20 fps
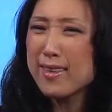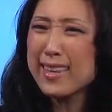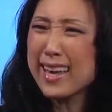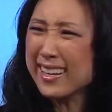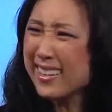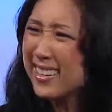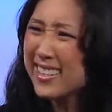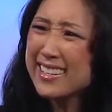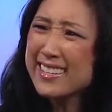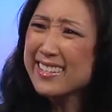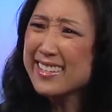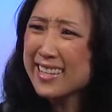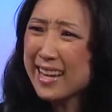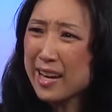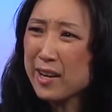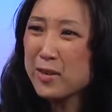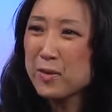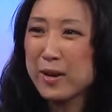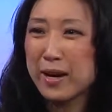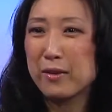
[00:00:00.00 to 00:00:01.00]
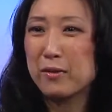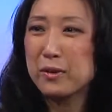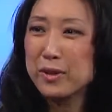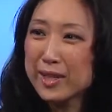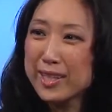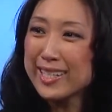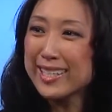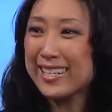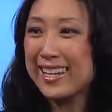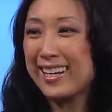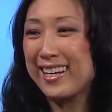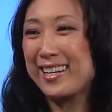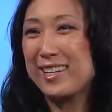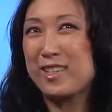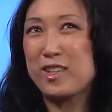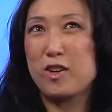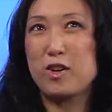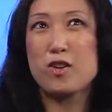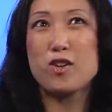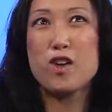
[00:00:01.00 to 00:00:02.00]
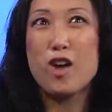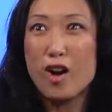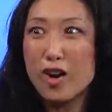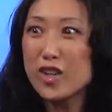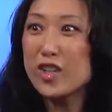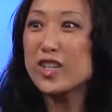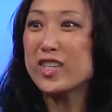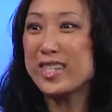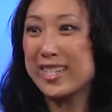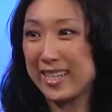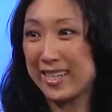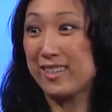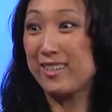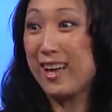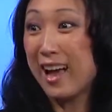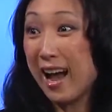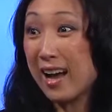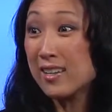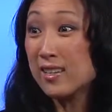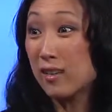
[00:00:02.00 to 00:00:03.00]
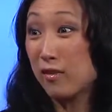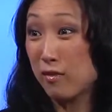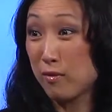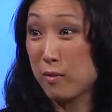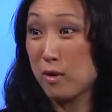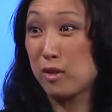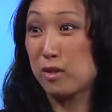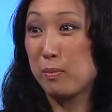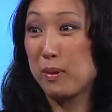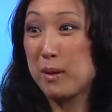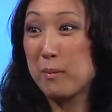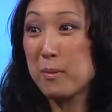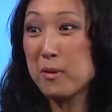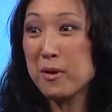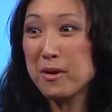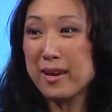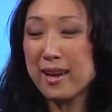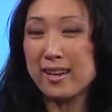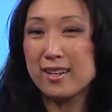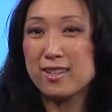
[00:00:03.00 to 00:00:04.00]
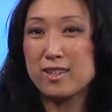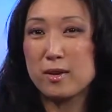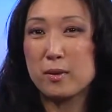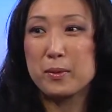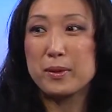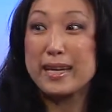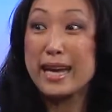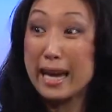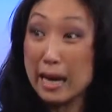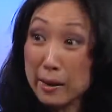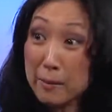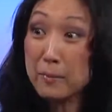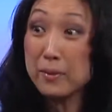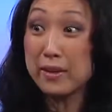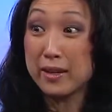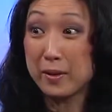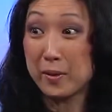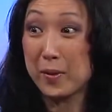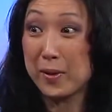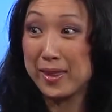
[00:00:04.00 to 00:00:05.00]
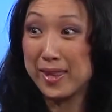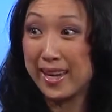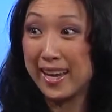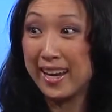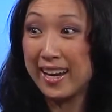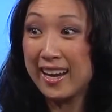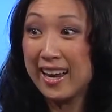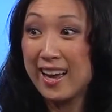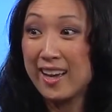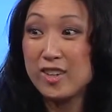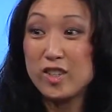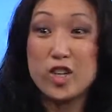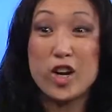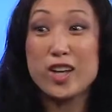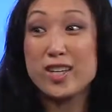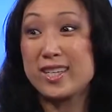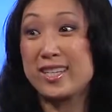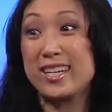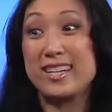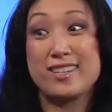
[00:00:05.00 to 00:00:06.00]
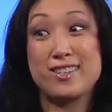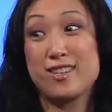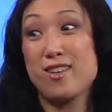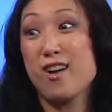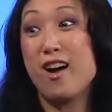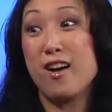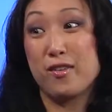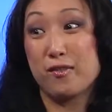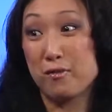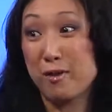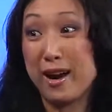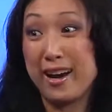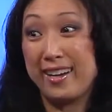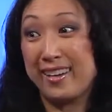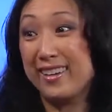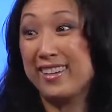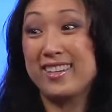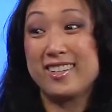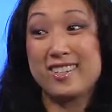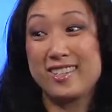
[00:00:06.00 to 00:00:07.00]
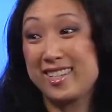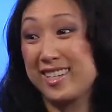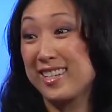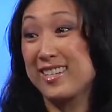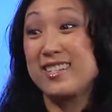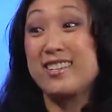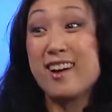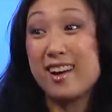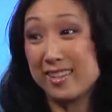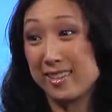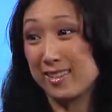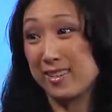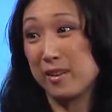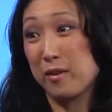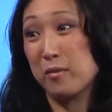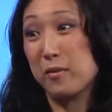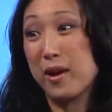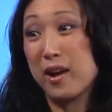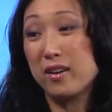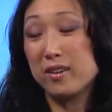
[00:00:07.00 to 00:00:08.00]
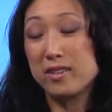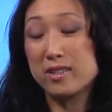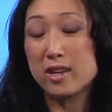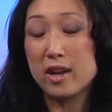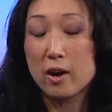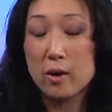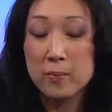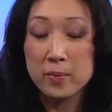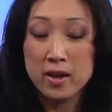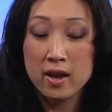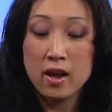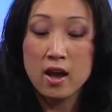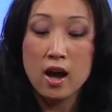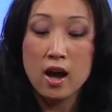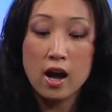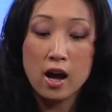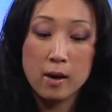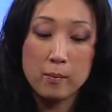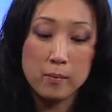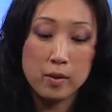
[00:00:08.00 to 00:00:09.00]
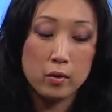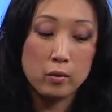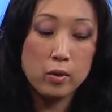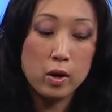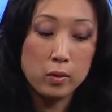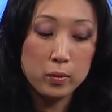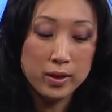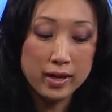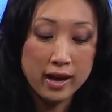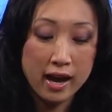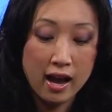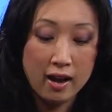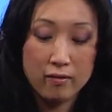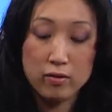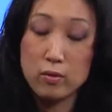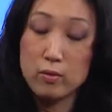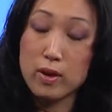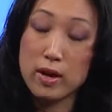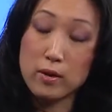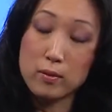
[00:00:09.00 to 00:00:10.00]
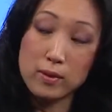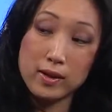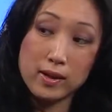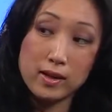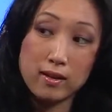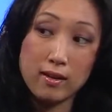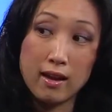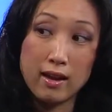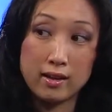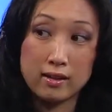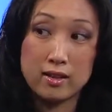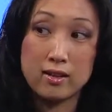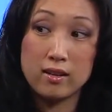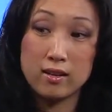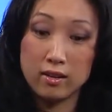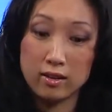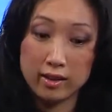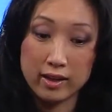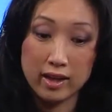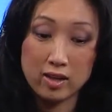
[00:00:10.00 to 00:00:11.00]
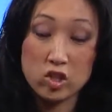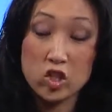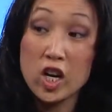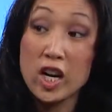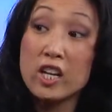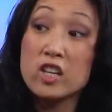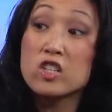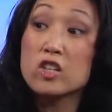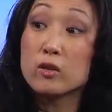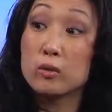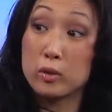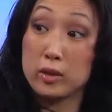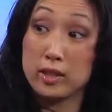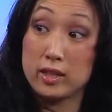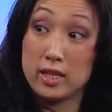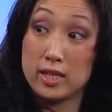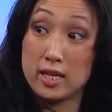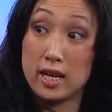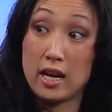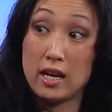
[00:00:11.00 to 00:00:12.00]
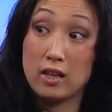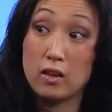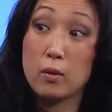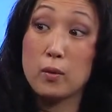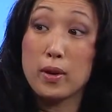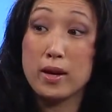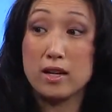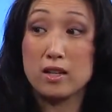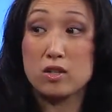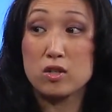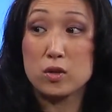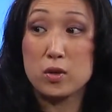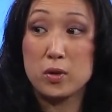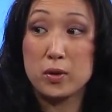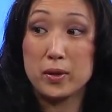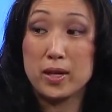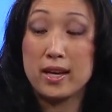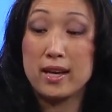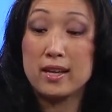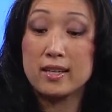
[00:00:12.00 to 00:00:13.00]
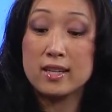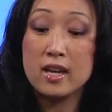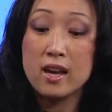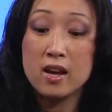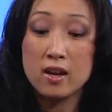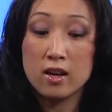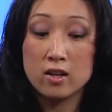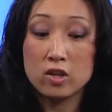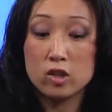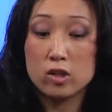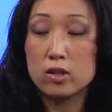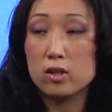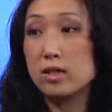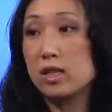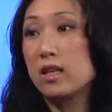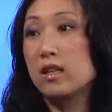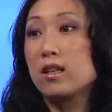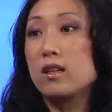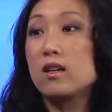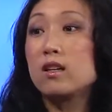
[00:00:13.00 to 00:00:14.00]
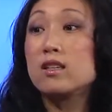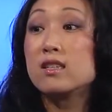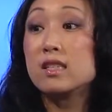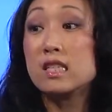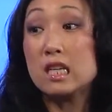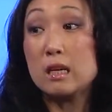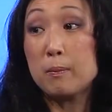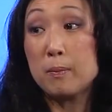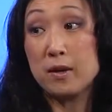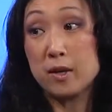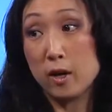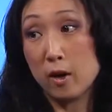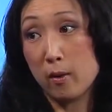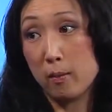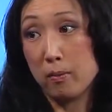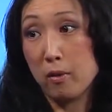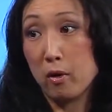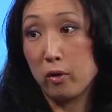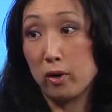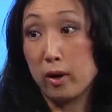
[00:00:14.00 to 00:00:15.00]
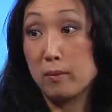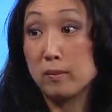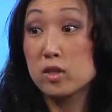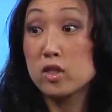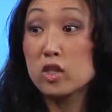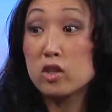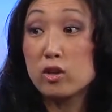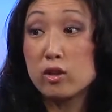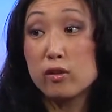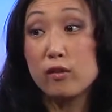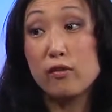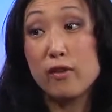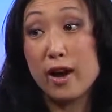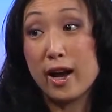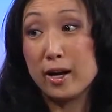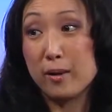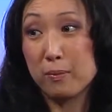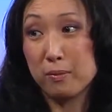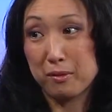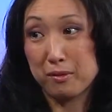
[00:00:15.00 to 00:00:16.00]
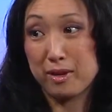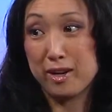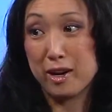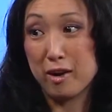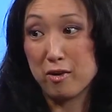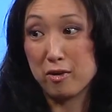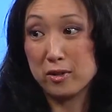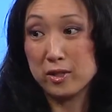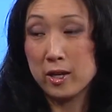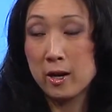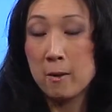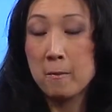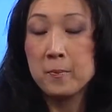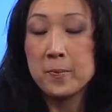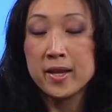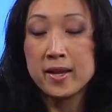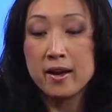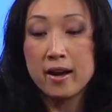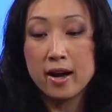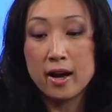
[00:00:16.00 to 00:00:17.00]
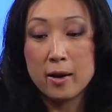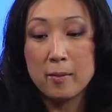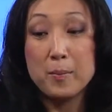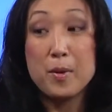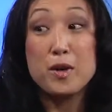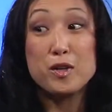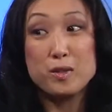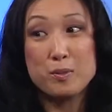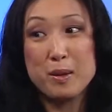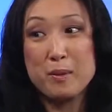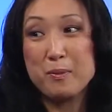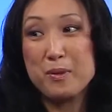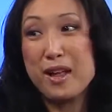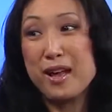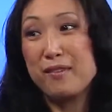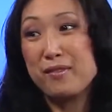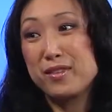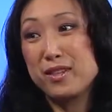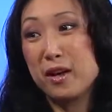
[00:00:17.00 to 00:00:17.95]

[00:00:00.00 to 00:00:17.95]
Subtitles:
That doesn't sound right. Real estate is your largest single asset for most people, and so gambling with it just is not right, does not sit well. So what we have, the way we like to look at changing real estate, the way it's sold, is introducing the CPO program, Certified Pre-Owned. Most people have